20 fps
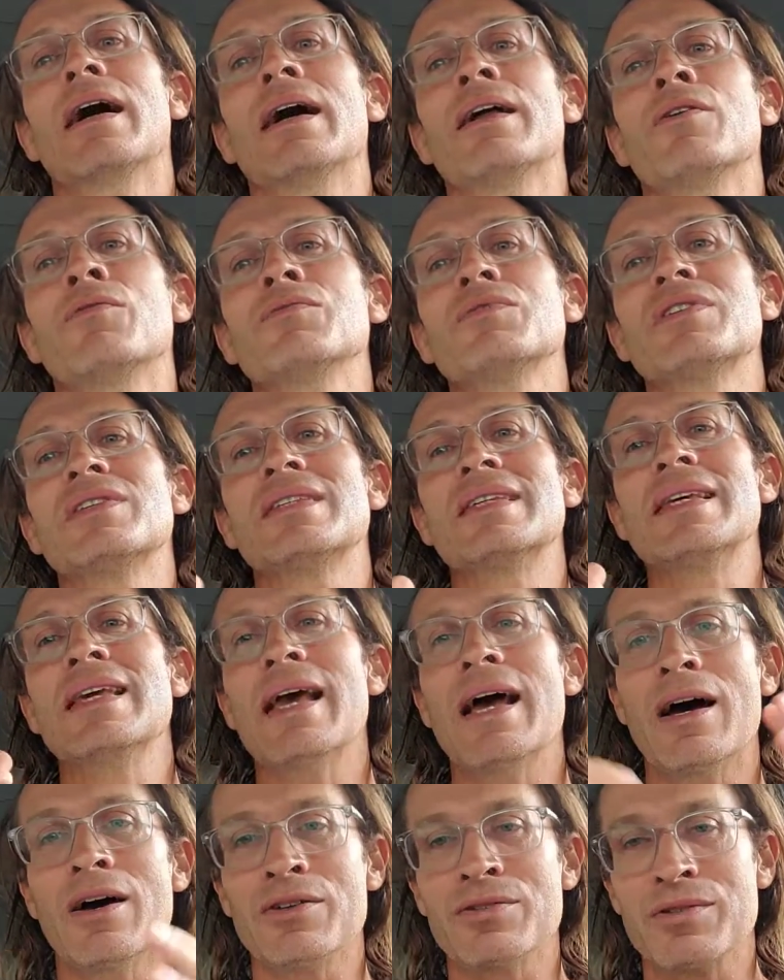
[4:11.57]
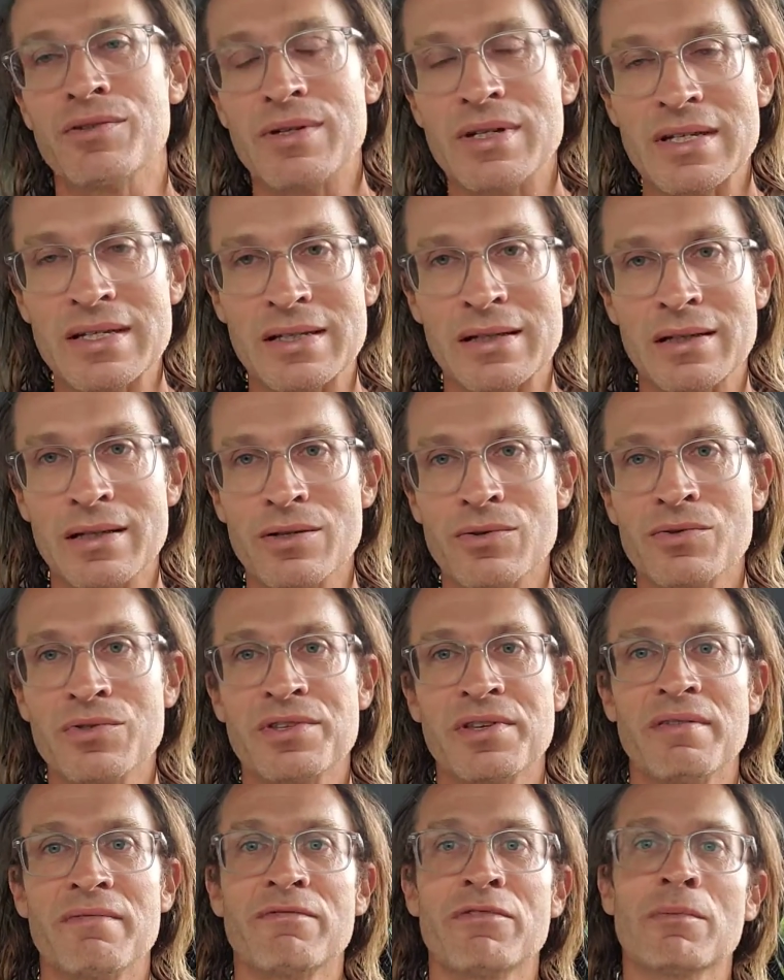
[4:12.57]
don't see how to easily use
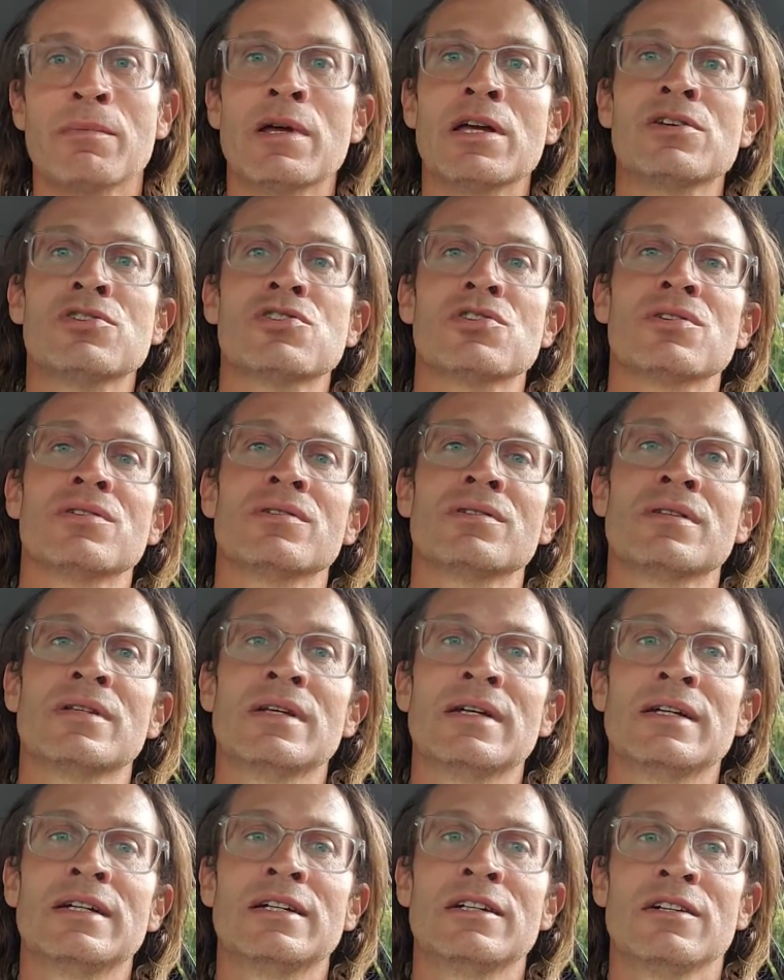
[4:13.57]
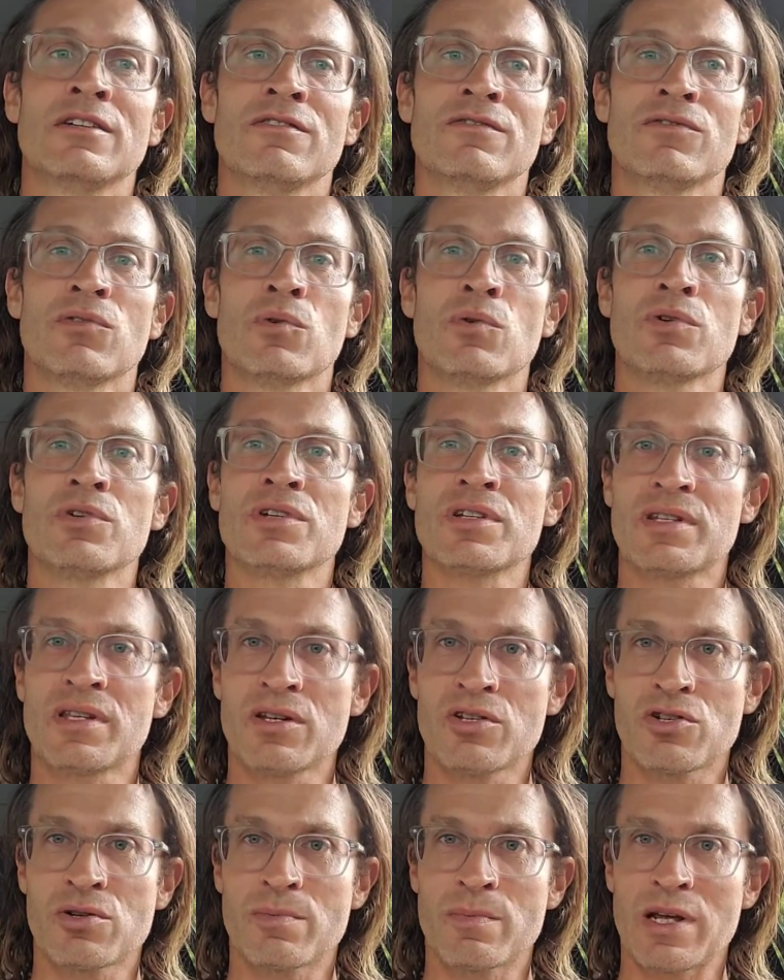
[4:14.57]
the information for
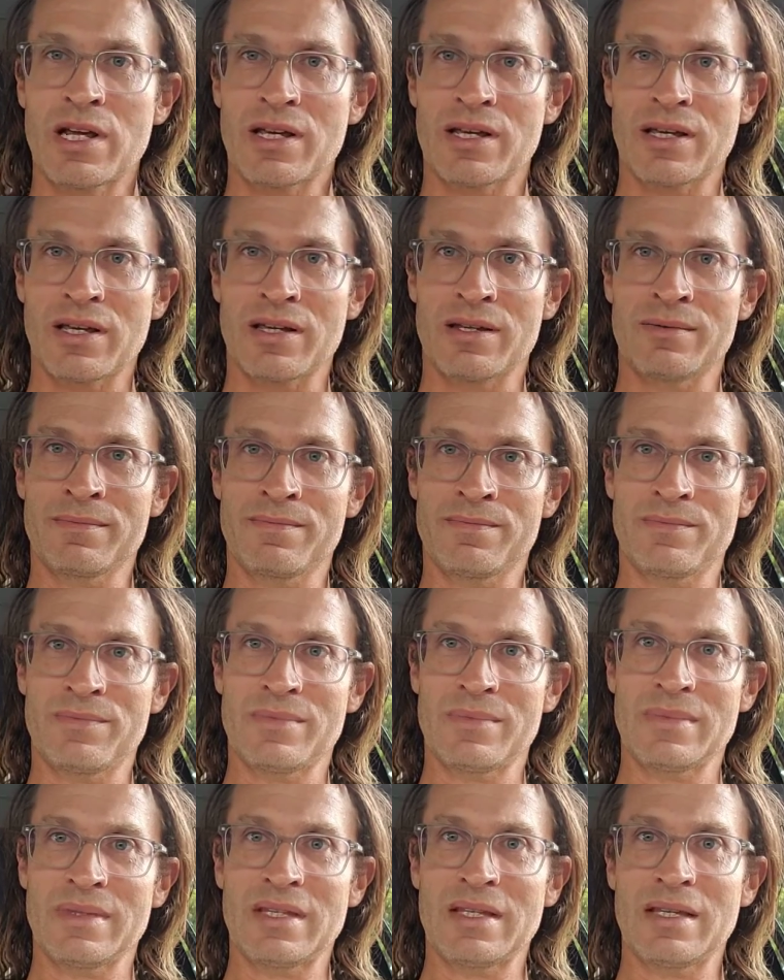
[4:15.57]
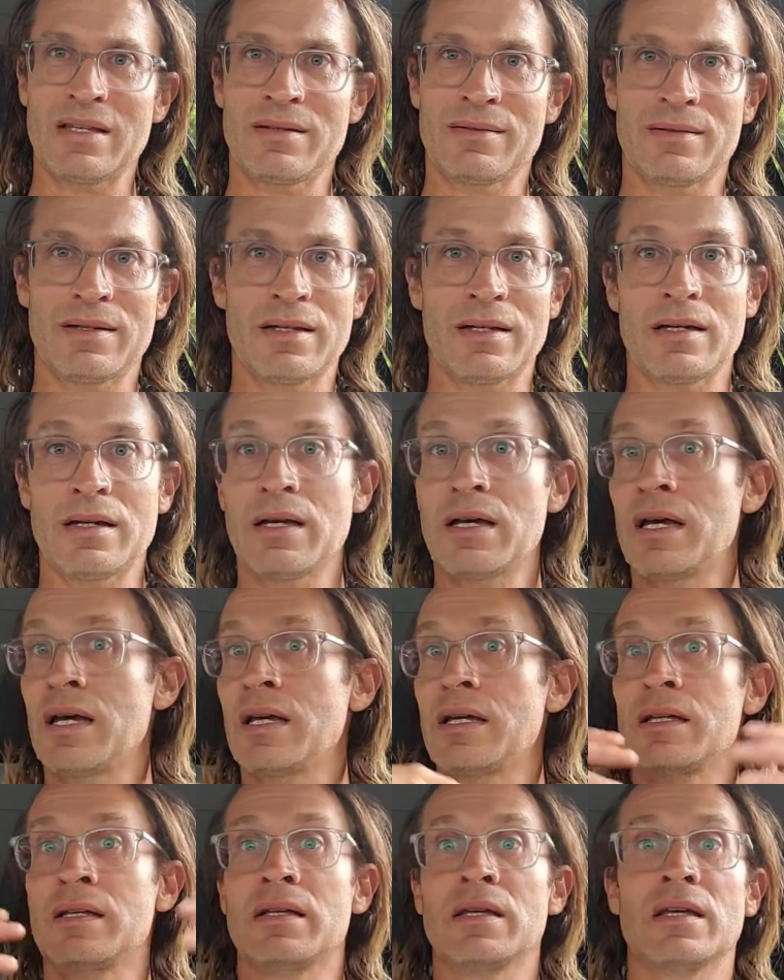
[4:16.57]
decision making
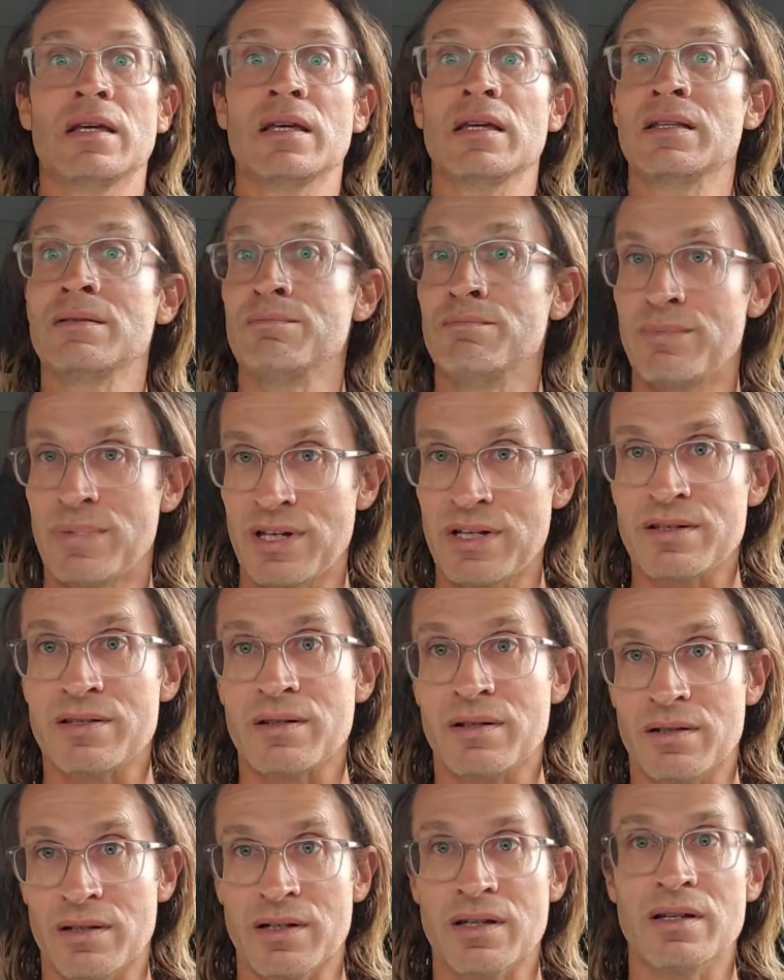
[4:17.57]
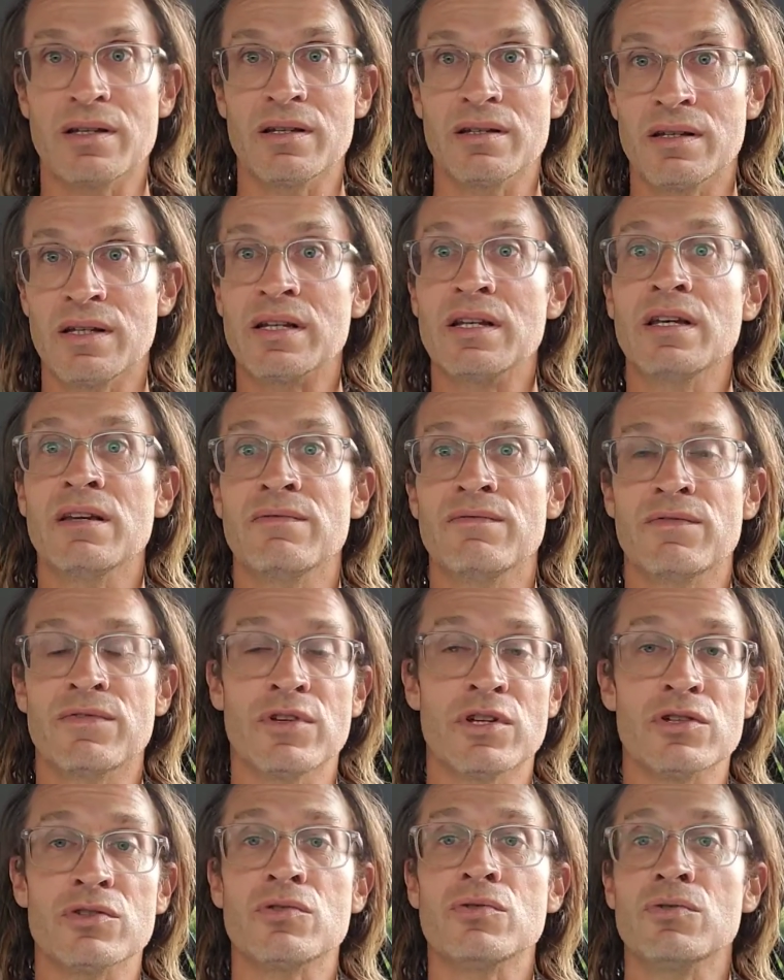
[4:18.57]
and in basically an
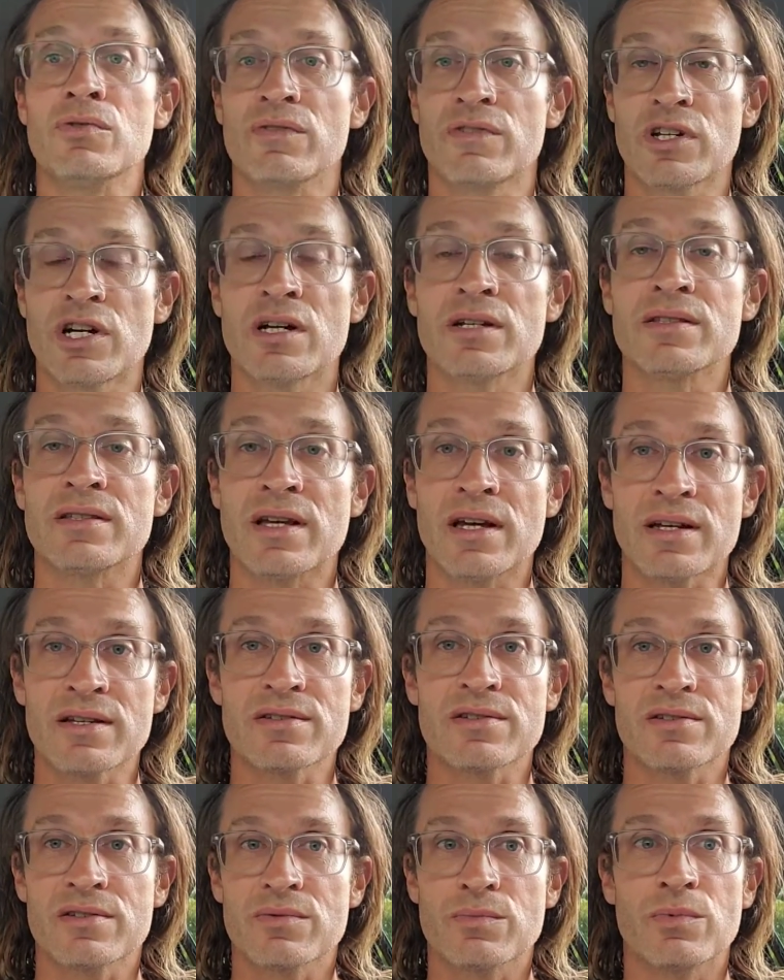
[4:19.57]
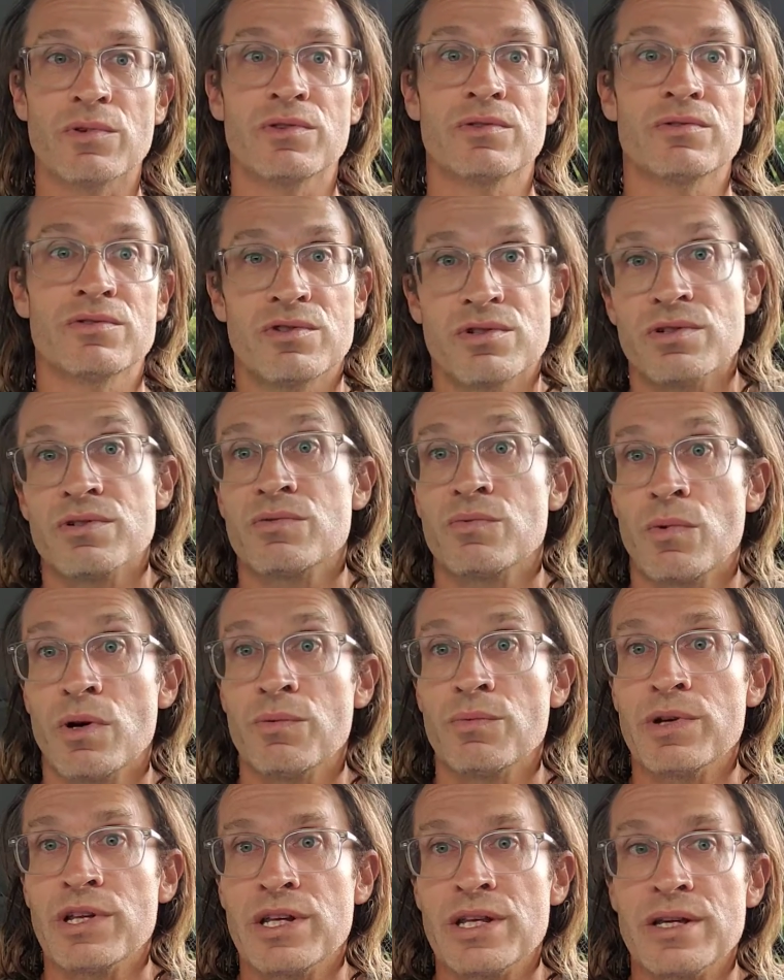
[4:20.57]
infinitude of contexts, which is
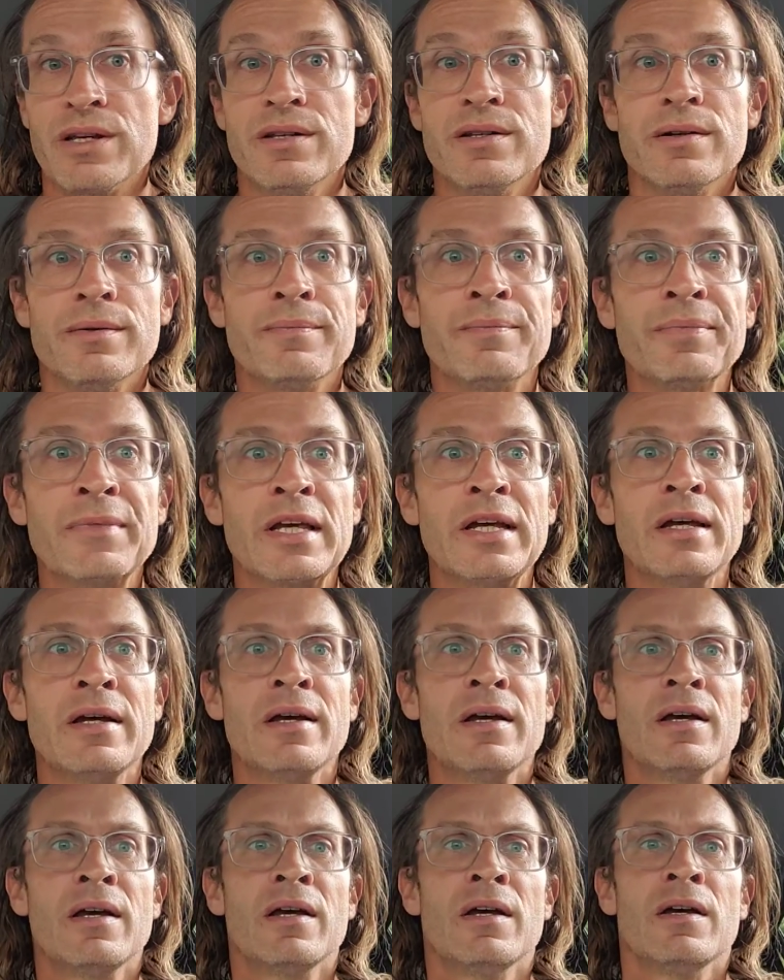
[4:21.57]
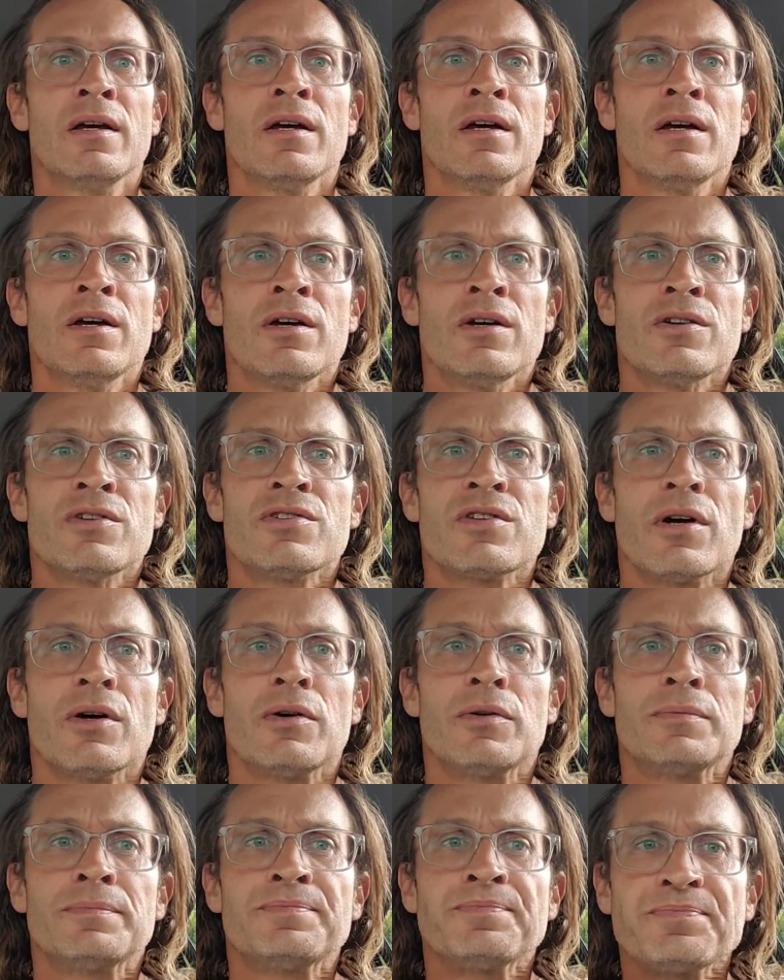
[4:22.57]
what we need.
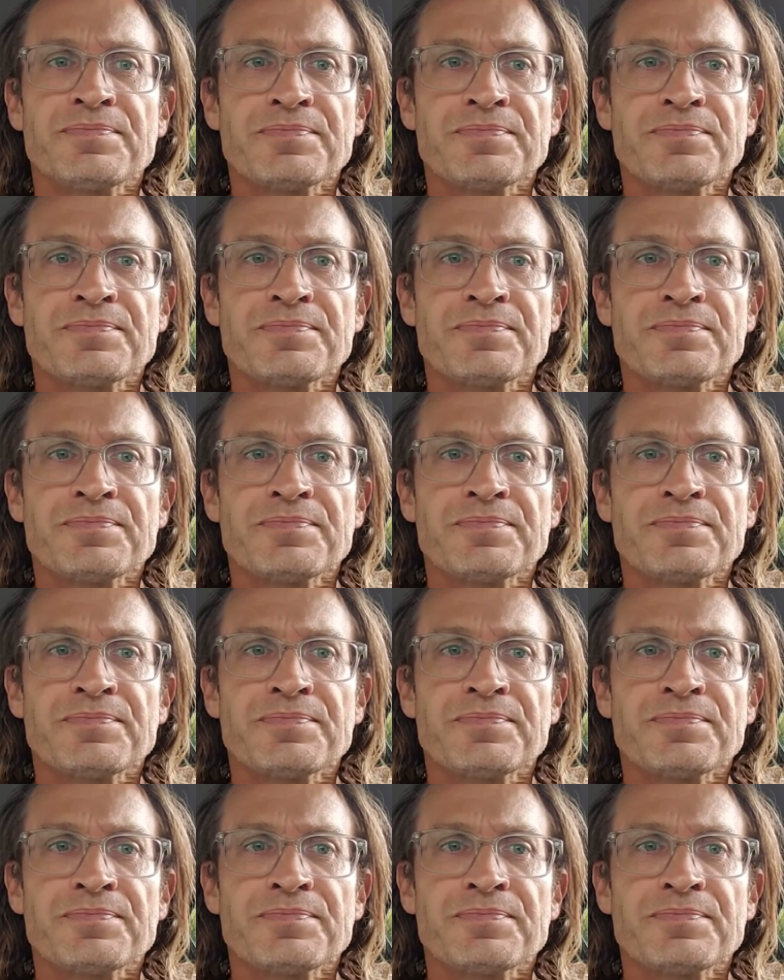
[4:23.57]
So,